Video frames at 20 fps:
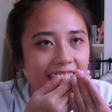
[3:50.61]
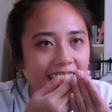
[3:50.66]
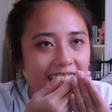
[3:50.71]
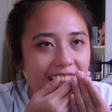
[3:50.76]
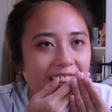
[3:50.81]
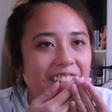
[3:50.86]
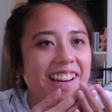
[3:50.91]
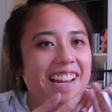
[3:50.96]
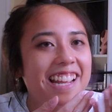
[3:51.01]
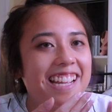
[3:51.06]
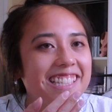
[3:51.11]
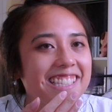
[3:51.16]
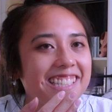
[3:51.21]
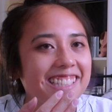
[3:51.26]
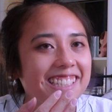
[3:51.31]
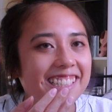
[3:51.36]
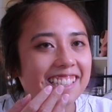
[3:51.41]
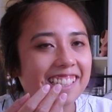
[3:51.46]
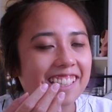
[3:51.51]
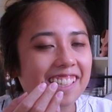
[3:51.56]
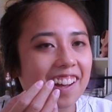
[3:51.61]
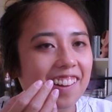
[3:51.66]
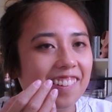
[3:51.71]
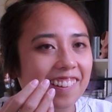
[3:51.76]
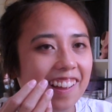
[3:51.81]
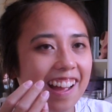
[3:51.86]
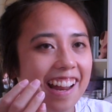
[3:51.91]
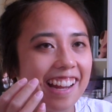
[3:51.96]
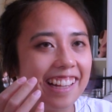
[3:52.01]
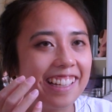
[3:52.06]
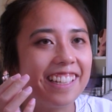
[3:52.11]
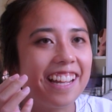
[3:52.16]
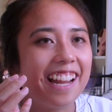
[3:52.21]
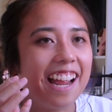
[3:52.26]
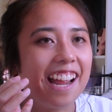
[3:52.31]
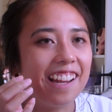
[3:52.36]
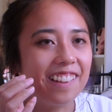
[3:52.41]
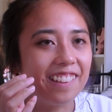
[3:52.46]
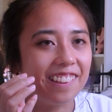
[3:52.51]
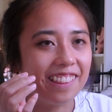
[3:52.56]
No, it is. Oh god, I could.
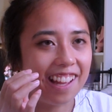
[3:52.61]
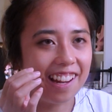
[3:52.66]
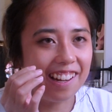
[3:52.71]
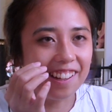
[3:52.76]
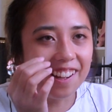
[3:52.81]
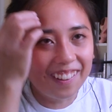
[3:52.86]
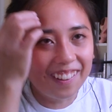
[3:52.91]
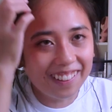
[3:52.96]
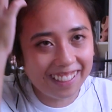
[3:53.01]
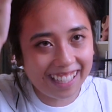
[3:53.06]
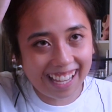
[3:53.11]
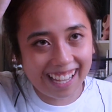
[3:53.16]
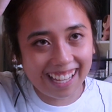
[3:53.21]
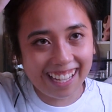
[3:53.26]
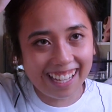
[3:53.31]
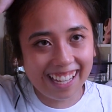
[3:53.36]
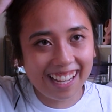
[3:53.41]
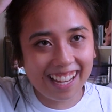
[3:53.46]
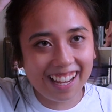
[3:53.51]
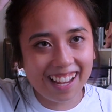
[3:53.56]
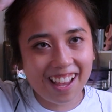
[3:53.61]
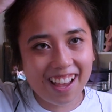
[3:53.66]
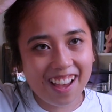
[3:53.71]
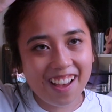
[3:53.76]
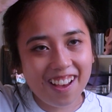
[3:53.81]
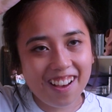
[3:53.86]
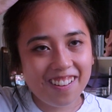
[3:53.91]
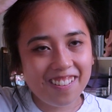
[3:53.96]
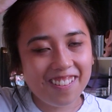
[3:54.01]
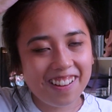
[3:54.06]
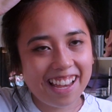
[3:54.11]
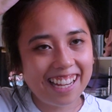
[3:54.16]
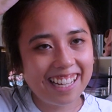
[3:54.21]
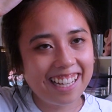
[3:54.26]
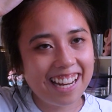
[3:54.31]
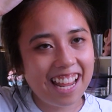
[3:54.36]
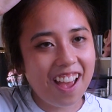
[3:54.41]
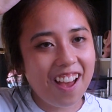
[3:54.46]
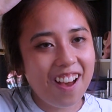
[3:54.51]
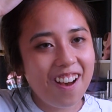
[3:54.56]
I thought. Okay.
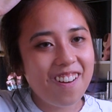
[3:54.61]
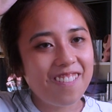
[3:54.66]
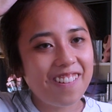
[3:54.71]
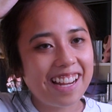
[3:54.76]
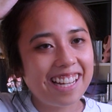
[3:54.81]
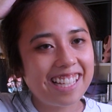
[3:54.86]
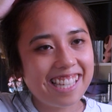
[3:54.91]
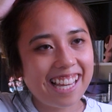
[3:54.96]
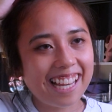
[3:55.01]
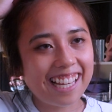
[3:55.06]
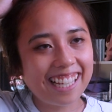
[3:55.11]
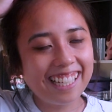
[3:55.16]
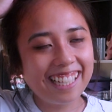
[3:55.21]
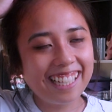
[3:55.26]
Wait, wait a second.